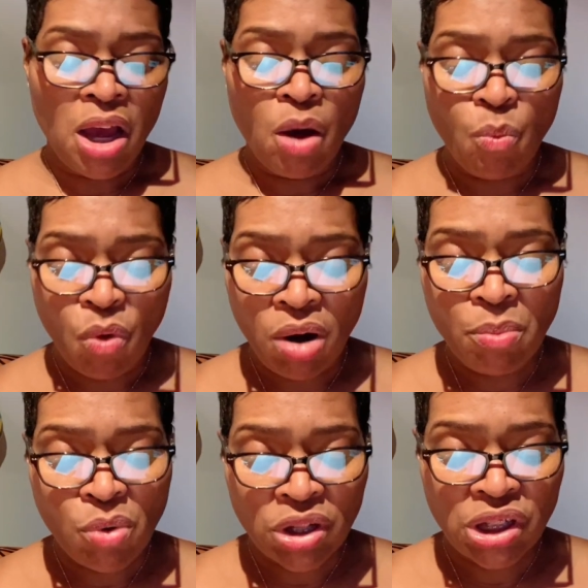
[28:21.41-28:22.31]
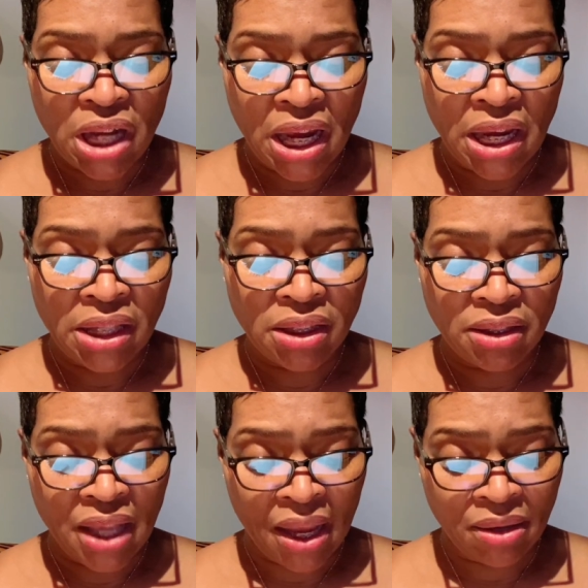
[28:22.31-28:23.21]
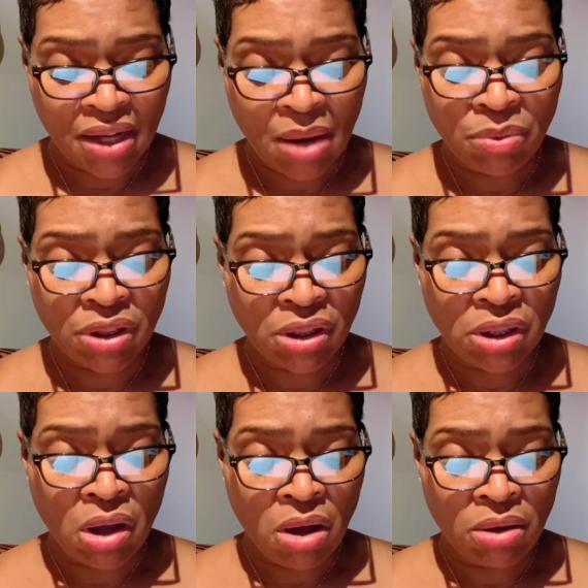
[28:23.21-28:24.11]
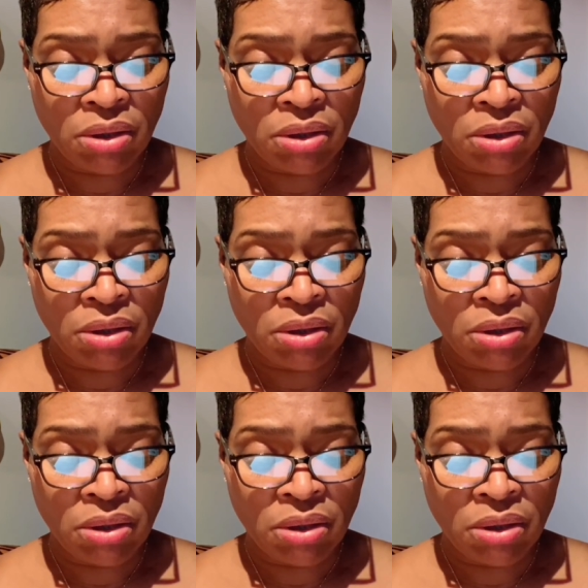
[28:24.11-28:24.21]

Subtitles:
One More Chance, that was the song.